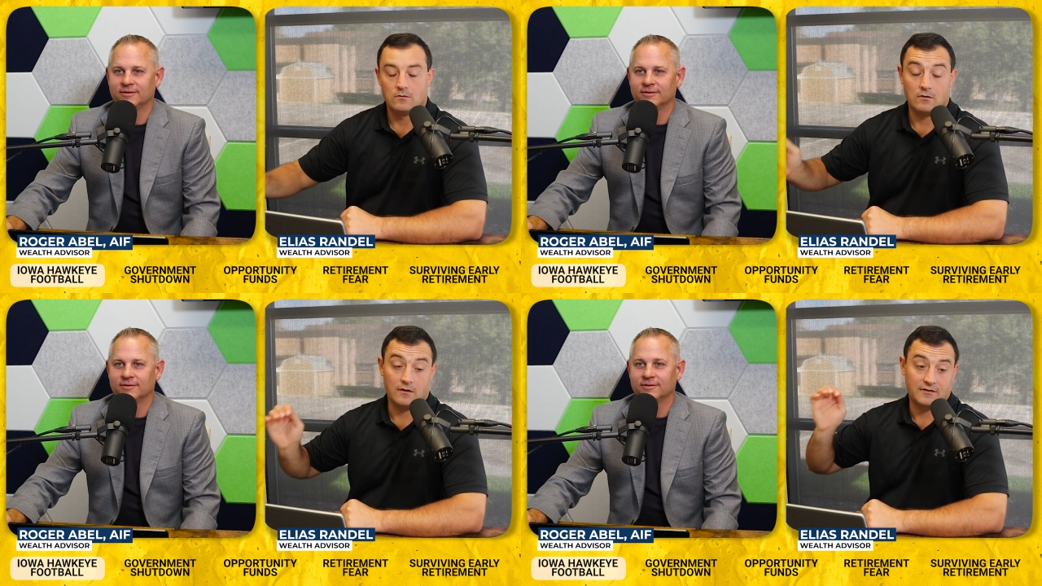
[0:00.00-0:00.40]

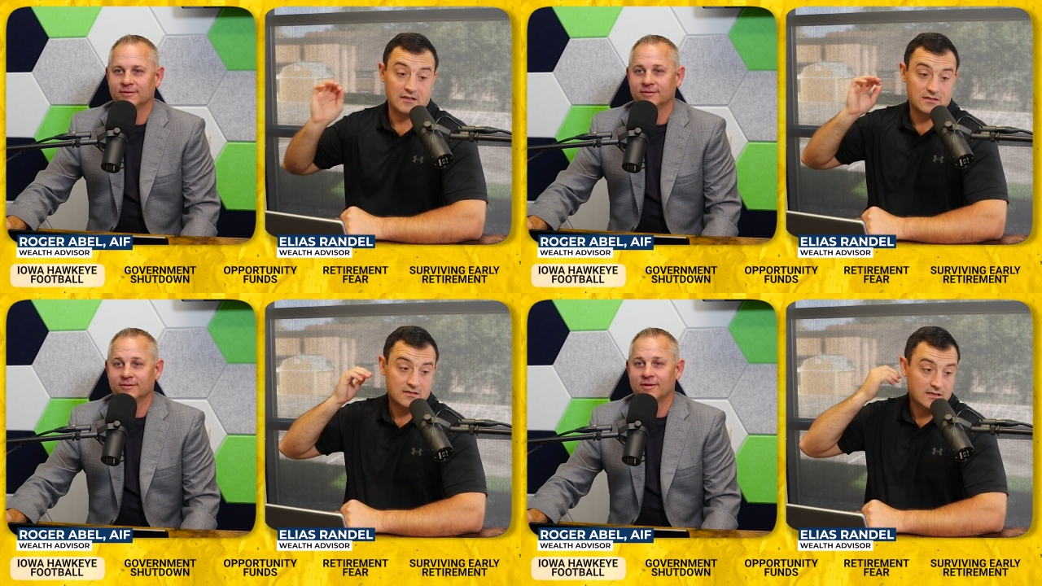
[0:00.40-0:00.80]
Speaker 1: Well, if
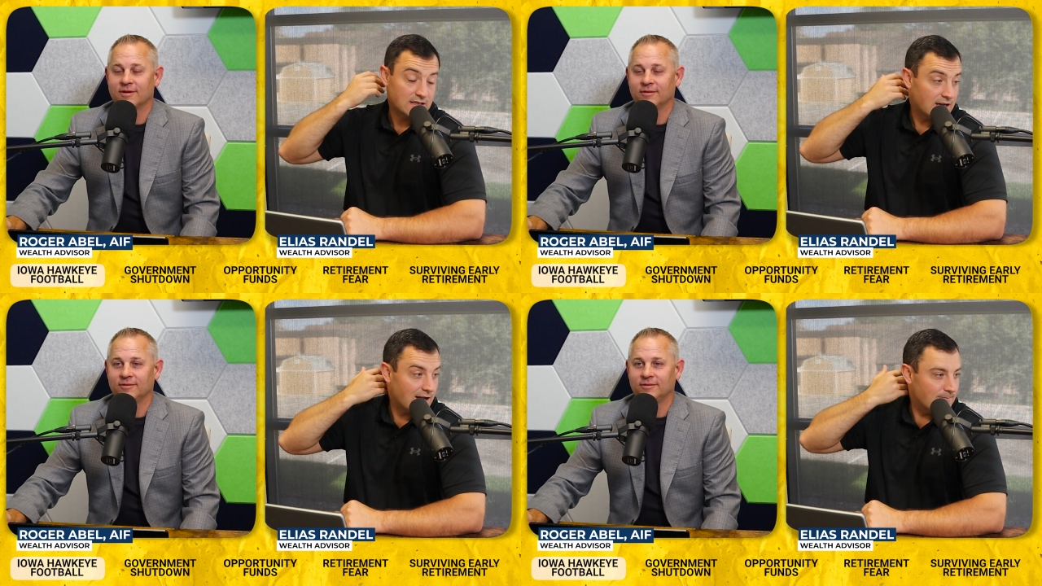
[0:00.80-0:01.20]
they just,
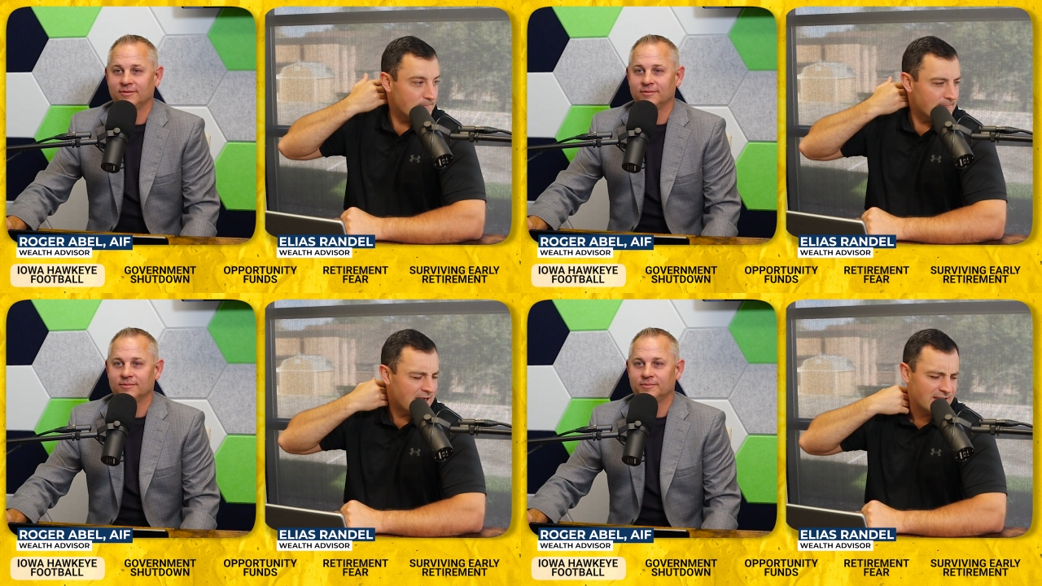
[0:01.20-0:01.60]

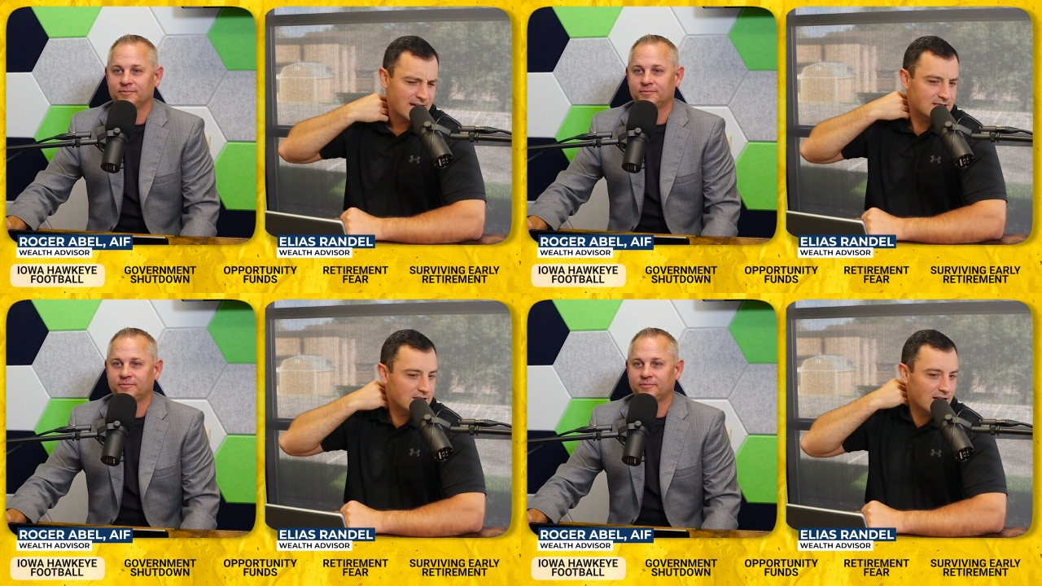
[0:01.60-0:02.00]
I
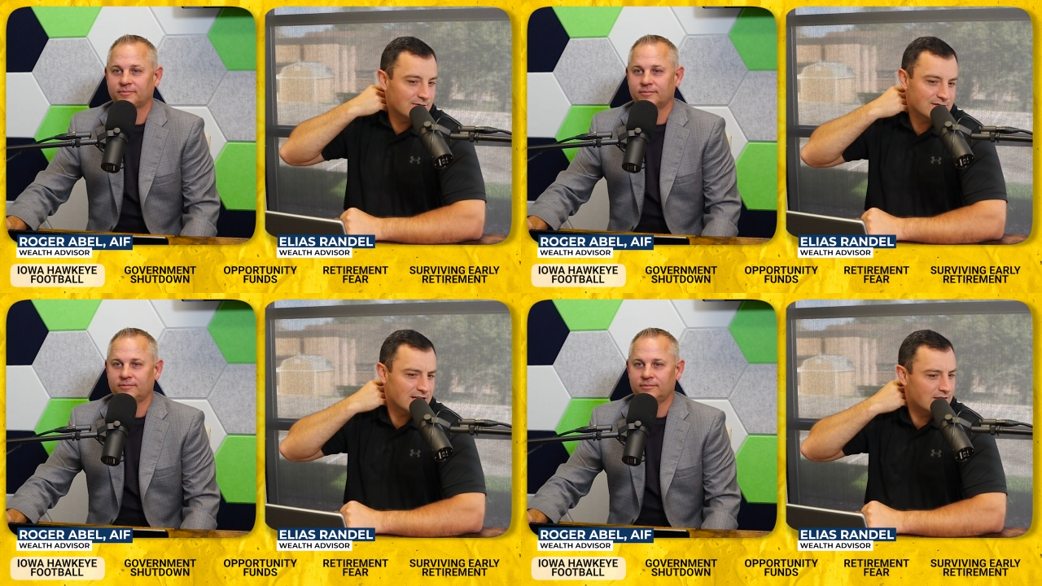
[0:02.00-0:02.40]
think I
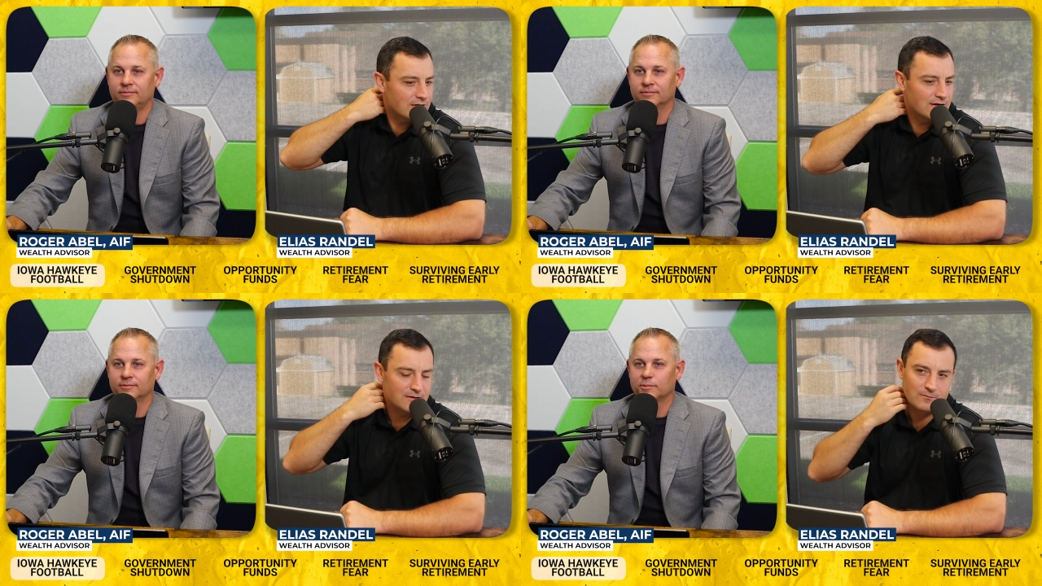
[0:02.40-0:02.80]
saw it was like
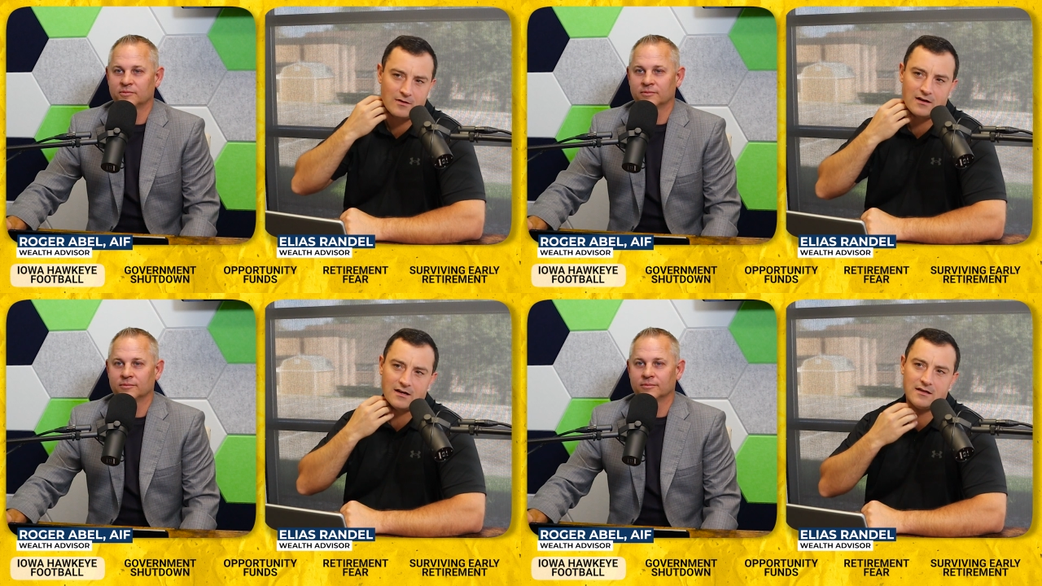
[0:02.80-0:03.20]

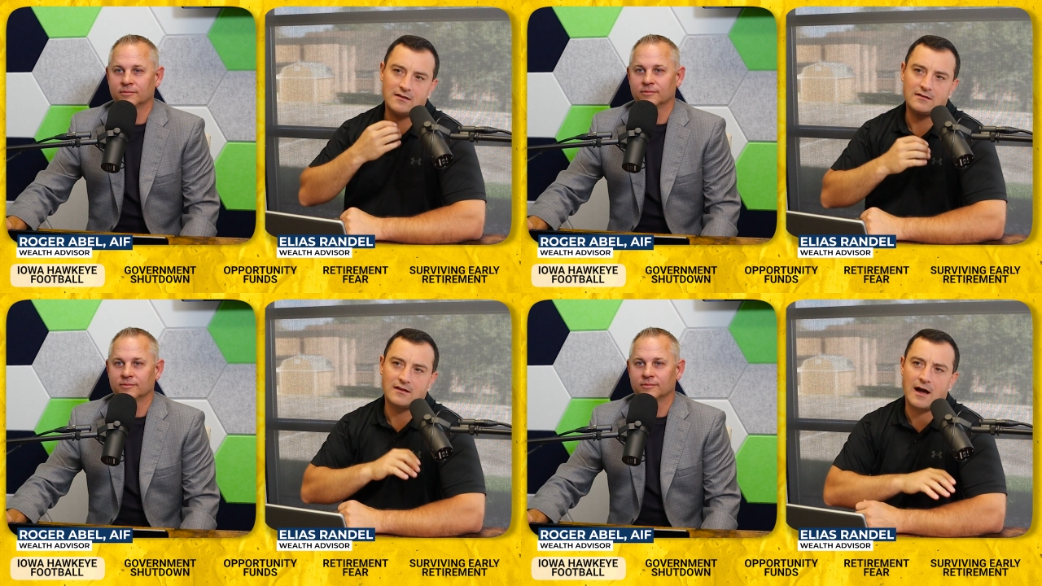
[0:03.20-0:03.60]

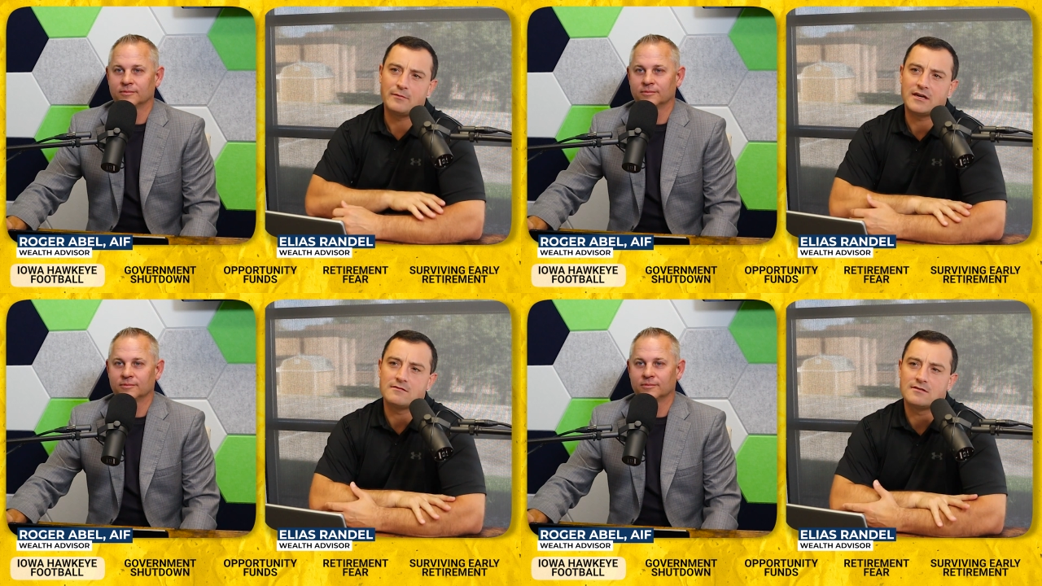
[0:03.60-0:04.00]
31, and
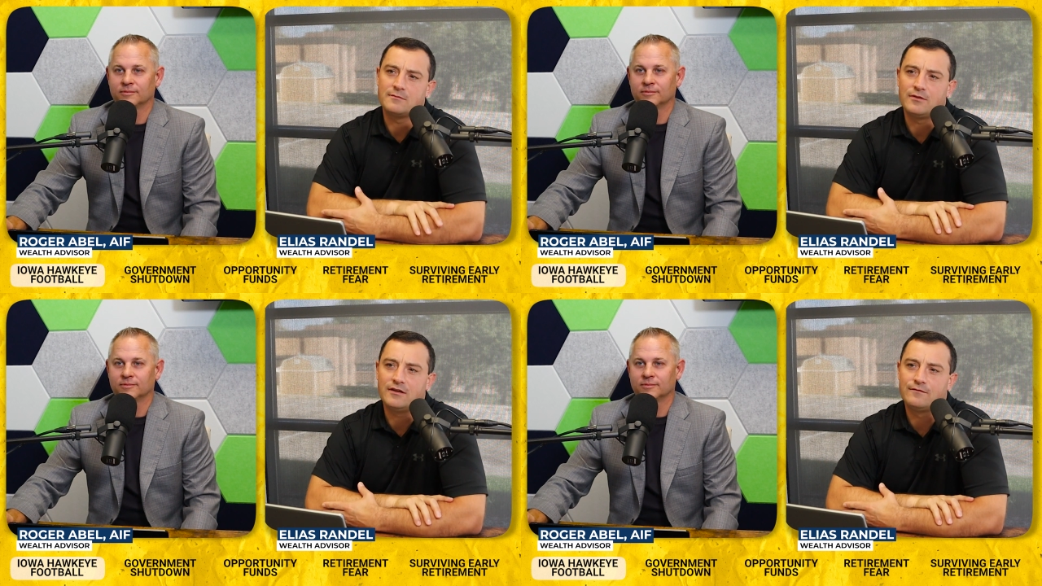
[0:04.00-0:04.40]
how many games
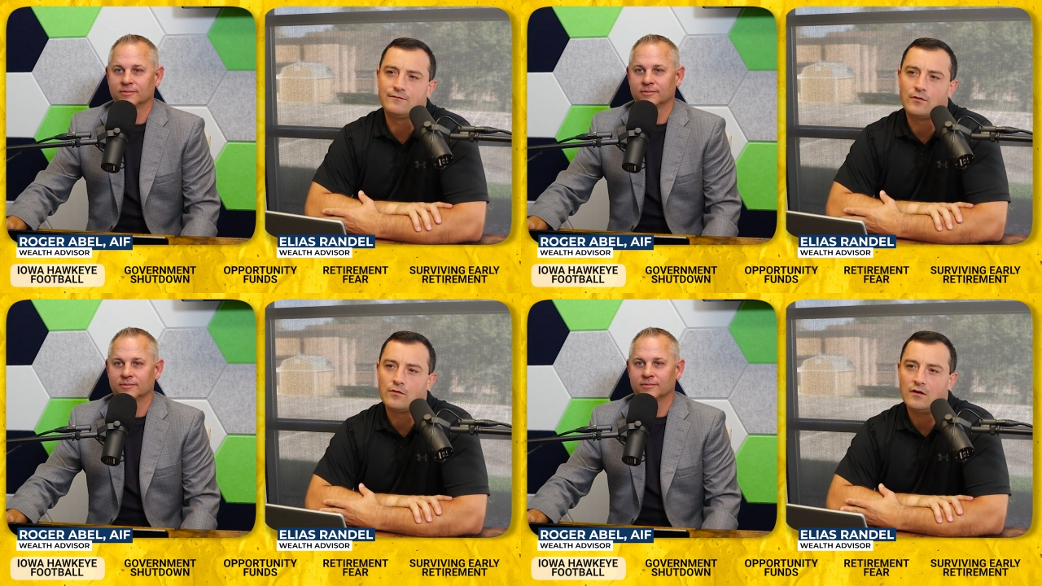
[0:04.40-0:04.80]
they
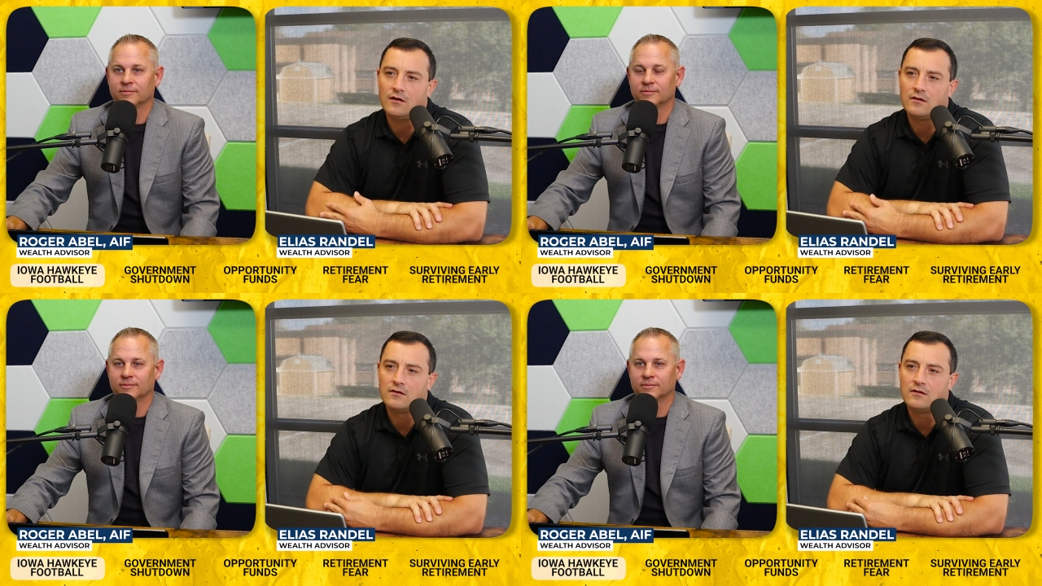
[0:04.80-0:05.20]
played?
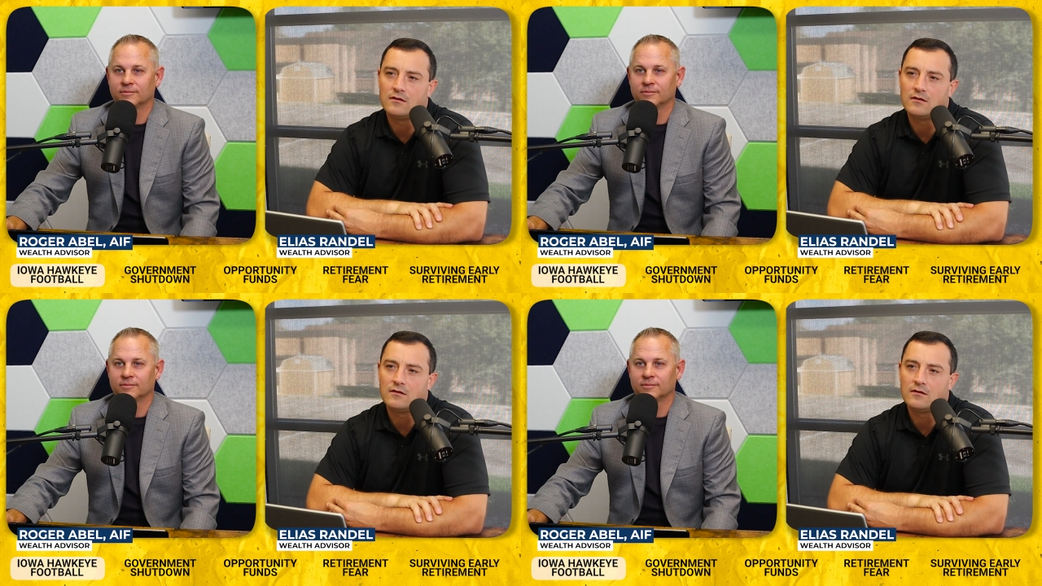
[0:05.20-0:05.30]
Four.